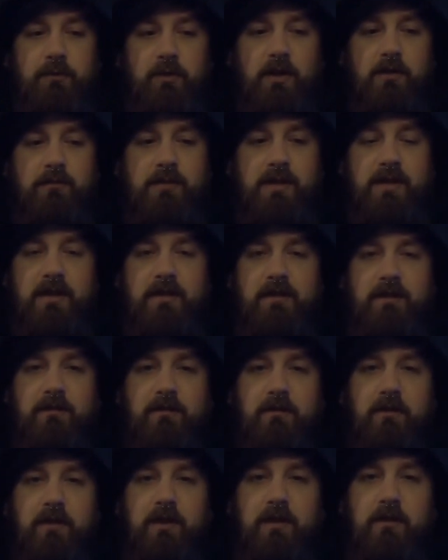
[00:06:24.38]
come in and
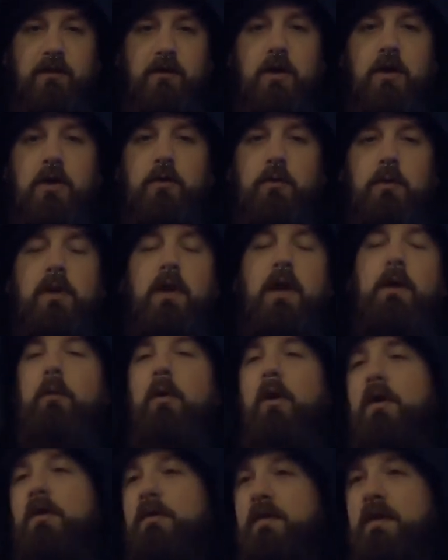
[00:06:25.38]
they're like, well, I
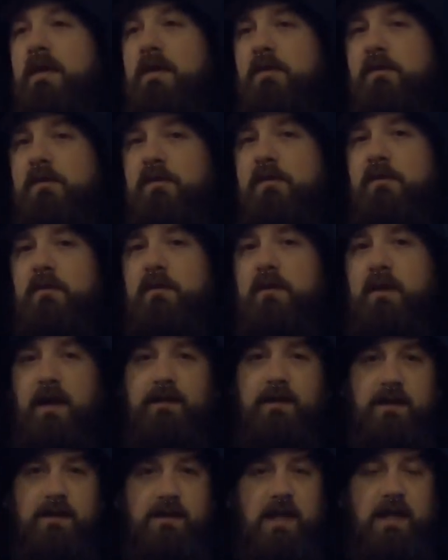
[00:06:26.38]
want this,
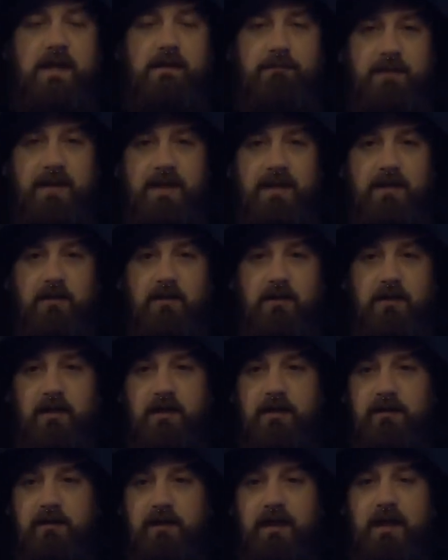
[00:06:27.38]
and they name the
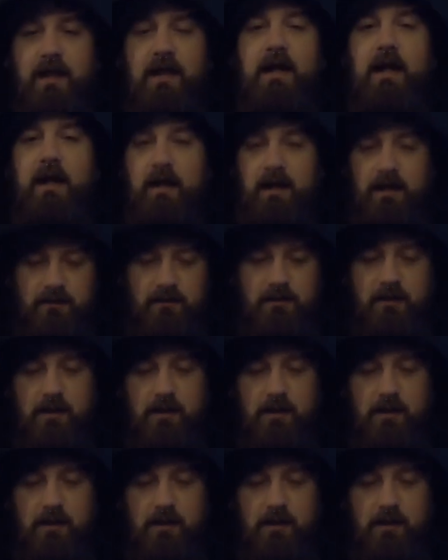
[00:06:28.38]
haircut. Like, I don't know